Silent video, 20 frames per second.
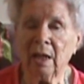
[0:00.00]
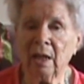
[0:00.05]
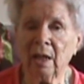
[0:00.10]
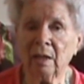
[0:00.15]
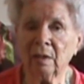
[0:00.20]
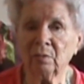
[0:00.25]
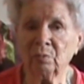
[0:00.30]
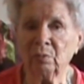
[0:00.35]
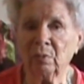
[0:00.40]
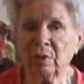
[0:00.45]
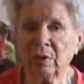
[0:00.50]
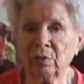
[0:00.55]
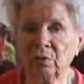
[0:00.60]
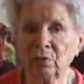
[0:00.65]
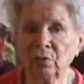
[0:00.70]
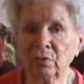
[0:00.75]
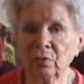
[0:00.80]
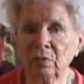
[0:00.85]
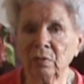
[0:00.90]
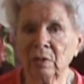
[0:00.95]
And
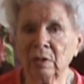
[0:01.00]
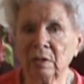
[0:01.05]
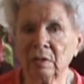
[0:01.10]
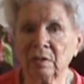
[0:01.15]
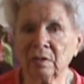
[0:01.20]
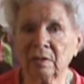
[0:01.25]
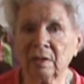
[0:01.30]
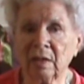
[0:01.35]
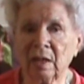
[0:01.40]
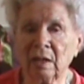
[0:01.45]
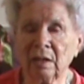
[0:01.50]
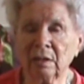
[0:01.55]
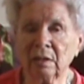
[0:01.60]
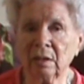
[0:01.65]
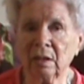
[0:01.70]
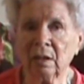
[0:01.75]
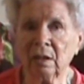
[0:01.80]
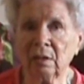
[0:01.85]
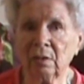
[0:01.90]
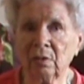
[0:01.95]
Mother sat
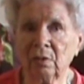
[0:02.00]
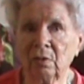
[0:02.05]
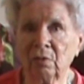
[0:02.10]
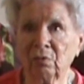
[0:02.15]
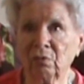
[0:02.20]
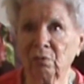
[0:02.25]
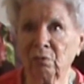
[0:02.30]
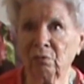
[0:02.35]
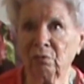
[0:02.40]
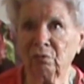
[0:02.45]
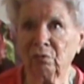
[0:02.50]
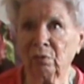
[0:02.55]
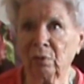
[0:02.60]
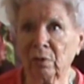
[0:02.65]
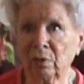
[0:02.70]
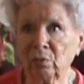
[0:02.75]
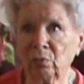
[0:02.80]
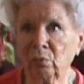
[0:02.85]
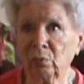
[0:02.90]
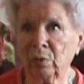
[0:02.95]
in the
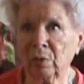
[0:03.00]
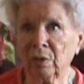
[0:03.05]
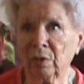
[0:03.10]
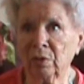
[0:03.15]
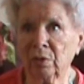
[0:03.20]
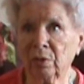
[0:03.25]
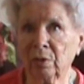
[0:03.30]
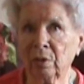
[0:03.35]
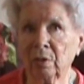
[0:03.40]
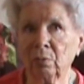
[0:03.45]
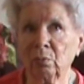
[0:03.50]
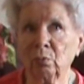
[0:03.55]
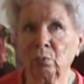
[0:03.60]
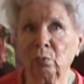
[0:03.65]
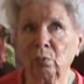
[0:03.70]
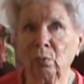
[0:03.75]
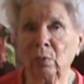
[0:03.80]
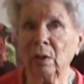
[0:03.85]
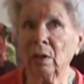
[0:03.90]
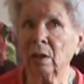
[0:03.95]
front with
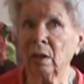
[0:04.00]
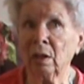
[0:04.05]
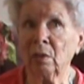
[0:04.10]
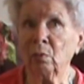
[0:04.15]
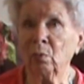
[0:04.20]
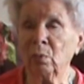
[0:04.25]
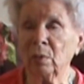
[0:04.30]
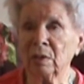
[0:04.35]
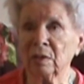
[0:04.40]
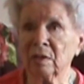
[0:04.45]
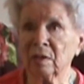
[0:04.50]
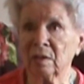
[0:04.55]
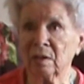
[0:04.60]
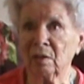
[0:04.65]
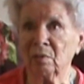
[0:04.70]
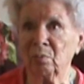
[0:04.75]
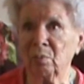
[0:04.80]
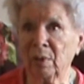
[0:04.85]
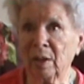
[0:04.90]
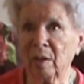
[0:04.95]
Willie was
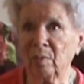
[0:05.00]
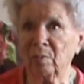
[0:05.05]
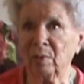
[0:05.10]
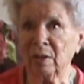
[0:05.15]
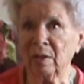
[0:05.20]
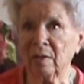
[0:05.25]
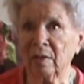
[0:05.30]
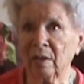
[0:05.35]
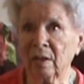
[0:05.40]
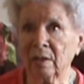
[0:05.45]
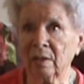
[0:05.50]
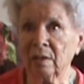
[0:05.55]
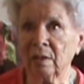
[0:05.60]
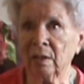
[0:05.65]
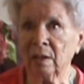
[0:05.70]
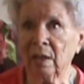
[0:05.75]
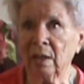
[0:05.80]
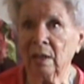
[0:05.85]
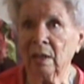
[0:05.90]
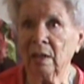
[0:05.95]
the baby then,
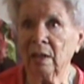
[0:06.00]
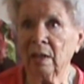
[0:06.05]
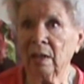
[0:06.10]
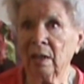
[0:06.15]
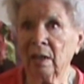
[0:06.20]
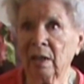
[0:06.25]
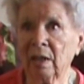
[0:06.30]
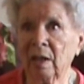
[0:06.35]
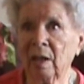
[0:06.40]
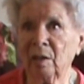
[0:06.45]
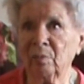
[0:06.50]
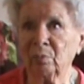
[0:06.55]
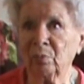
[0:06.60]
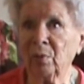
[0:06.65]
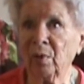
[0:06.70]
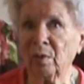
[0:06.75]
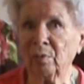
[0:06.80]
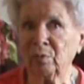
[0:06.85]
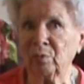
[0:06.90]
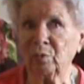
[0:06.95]
and
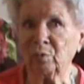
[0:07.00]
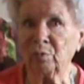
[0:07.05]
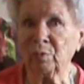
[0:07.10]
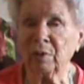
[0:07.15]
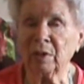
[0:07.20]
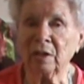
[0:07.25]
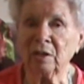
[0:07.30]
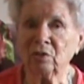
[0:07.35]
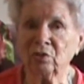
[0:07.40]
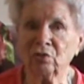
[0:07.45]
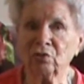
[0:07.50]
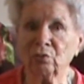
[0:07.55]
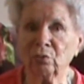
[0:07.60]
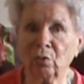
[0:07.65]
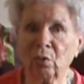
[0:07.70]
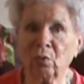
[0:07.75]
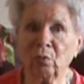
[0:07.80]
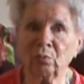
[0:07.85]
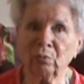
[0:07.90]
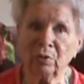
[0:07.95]
probably
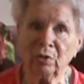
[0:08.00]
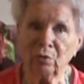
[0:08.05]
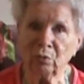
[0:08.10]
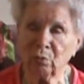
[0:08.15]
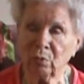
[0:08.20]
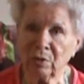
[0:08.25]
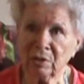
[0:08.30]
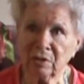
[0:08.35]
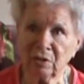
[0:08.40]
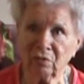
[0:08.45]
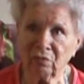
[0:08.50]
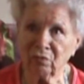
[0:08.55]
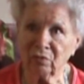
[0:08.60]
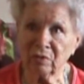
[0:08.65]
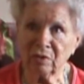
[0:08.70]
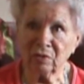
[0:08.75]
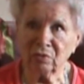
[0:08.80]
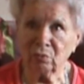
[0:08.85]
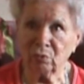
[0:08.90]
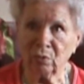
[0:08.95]
Jerome and the rest of
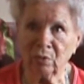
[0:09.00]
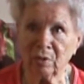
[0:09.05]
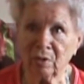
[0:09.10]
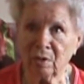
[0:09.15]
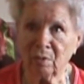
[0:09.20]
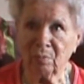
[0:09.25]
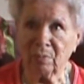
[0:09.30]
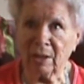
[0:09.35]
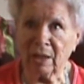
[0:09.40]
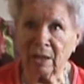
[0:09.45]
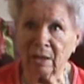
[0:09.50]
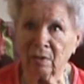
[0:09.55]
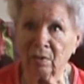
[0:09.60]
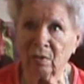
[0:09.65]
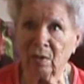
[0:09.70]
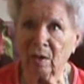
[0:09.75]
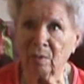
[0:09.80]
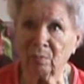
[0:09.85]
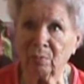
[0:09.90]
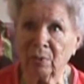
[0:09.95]
us were in the back of
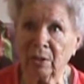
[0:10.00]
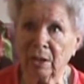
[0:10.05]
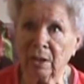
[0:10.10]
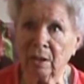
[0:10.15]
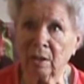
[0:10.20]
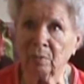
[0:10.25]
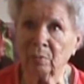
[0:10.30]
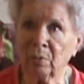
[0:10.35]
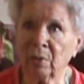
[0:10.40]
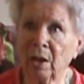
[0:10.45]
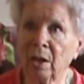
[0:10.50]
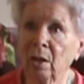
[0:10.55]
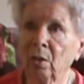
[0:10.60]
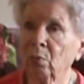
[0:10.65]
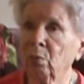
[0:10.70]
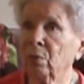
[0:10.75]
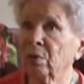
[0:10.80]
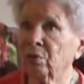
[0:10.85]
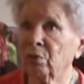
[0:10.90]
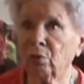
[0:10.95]
that pickup
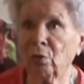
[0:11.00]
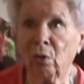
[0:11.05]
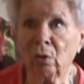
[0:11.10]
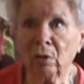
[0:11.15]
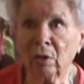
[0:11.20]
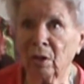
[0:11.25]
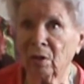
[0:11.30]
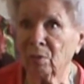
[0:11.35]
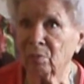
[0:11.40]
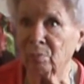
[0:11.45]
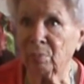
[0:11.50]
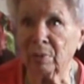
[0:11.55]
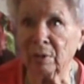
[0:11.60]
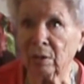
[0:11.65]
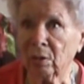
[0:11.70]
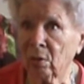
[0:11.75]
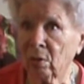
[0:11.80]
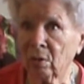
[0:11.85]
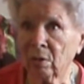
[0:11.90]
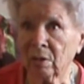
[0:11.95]
with all our
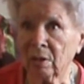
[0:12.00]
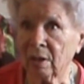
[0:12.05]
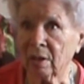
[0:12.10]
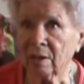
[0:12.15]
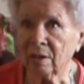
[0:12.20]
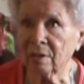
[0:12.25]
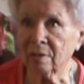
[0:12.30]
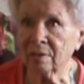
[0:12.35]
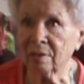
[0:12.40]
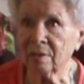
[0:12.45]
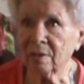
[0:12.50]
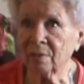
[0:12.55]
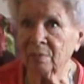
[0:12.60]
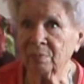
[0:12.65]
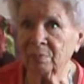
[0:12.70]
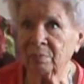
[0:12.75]
belongings.